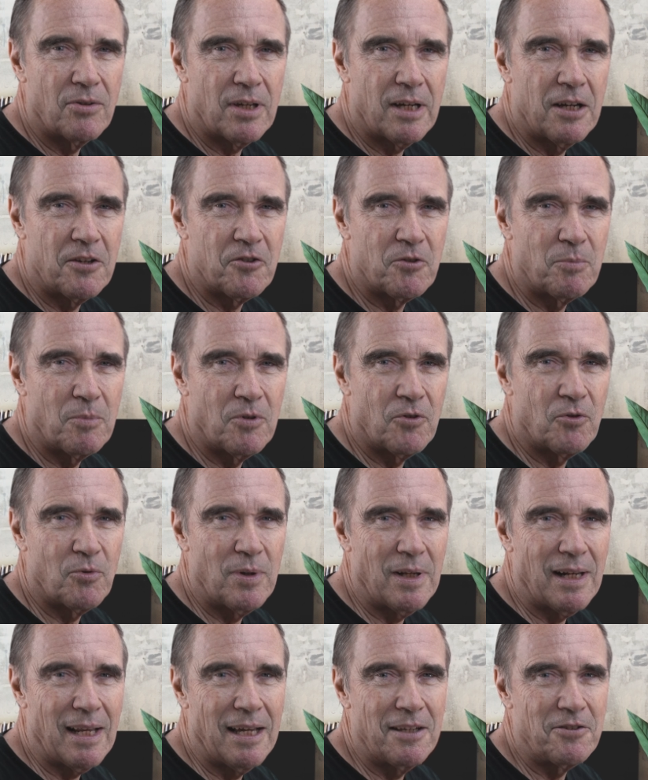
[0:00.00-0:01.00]
The customers
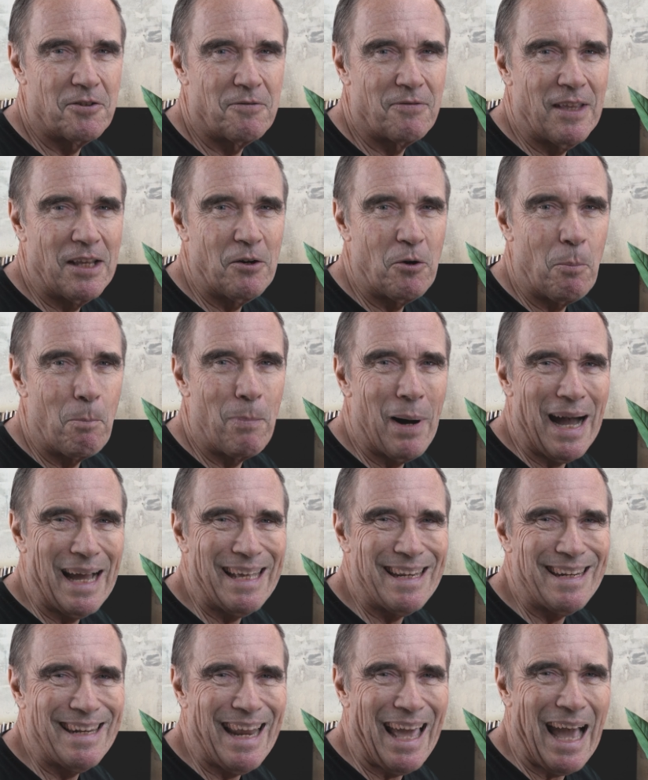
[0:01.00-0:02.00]
realize if they don't buy
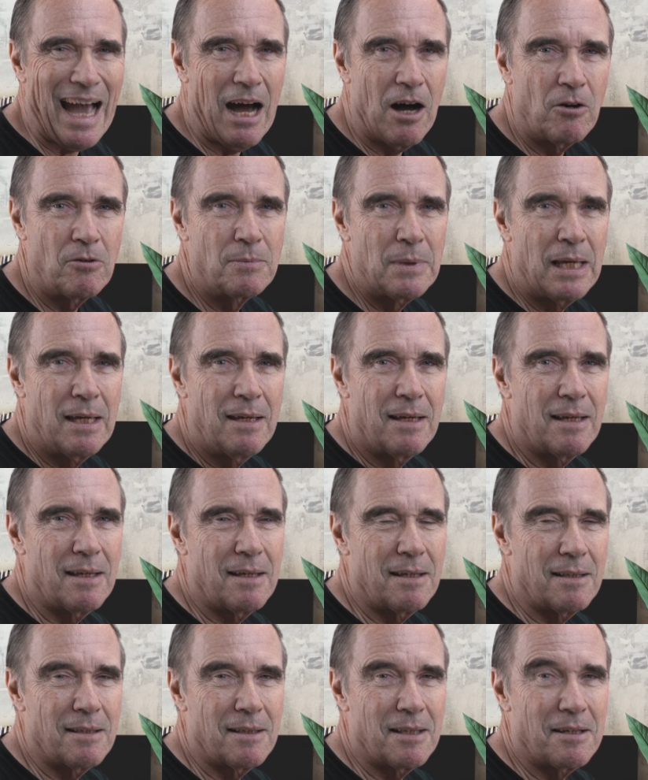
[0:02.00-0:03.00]
it now,
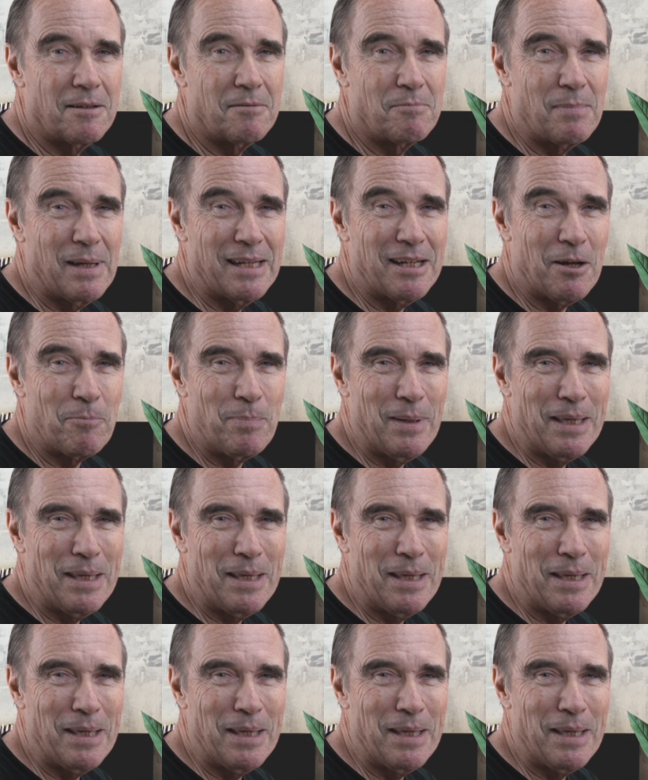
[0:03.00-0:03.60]
they may not